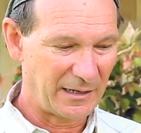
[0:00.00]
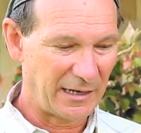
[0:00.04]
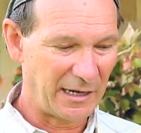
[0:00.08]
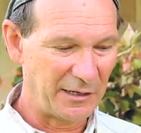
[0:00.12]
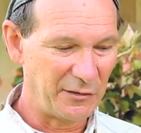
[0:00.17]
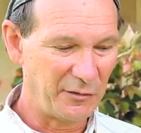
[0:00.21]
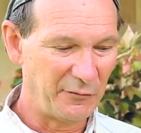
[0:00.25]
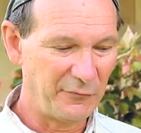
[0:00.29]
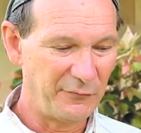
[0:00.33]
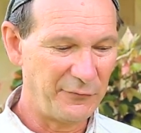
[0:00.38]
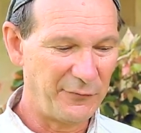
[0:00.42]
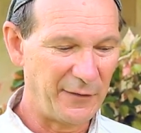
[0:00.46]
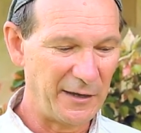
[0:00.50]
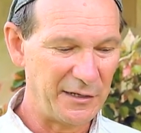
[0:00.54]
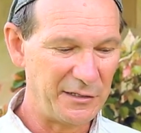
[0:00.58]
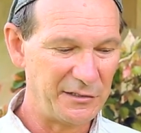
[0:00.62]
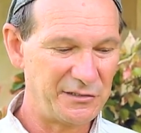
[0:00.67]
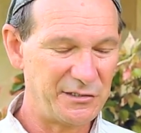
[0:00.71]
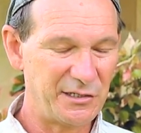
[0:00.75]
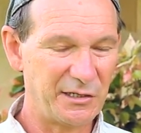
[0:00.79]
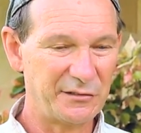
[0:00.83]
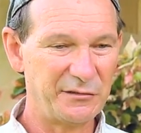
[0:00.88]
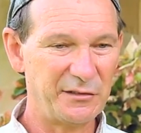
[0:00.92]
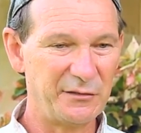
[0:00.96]
I don't find
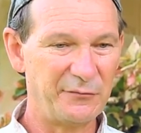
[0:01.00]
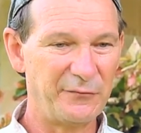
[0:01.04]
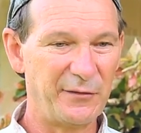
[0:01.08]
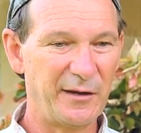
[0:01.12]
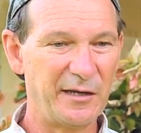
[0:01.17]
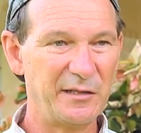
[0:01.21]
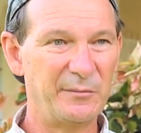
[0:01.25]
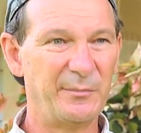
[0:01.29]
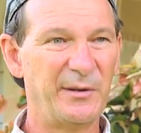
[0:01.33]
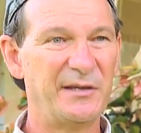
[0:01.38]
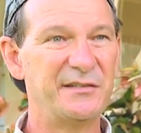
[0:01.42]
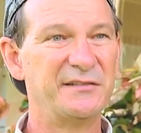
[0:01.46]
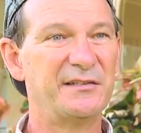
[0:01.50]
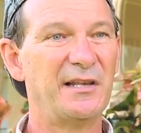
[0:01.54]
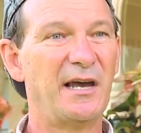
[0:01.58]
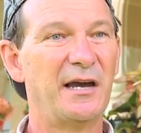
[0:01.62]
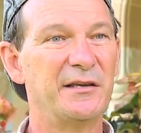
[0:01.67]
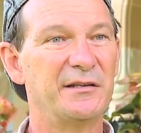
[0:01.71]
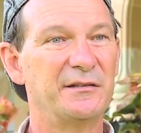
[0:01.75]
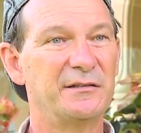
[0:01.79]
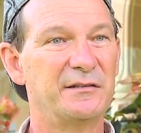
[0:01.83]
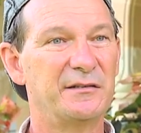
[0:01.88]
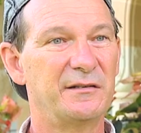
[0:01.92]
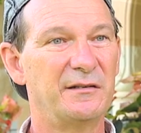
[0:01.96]
it justified by
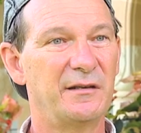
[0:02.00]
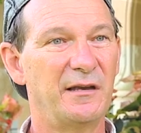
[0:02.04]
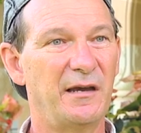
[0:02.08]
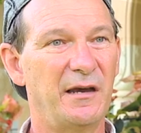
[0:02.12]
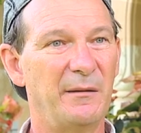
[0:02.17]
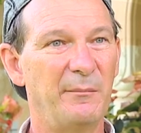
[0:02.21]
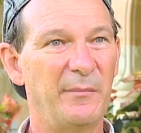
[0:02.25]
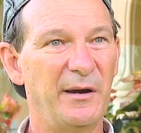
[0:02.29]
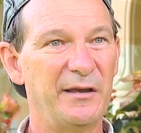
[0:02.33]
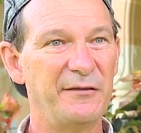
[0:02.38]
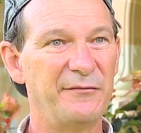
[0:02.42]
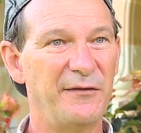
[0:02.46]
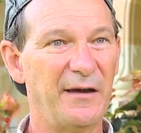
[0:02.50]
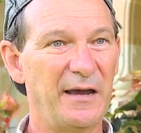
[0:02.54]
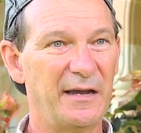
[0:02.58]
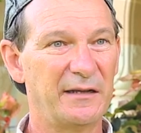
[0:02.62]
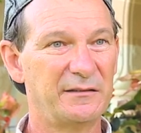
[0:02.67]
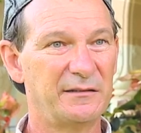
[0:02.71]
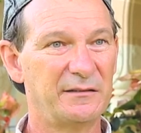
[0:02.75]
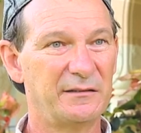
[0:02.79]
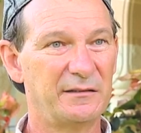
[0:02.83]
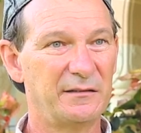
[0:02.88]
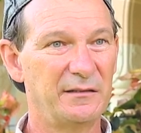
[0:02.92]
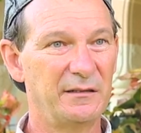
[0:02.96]
science and by
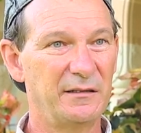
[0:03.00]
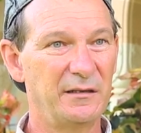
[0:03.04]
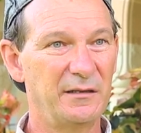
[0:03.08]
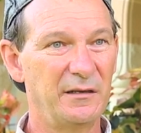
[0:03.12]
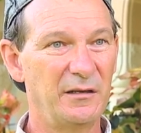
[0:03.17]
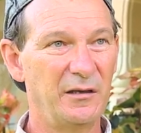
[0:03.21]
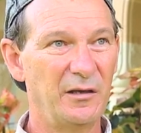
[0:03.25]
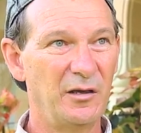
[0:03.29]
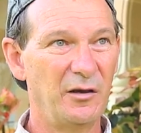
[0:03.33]
facts.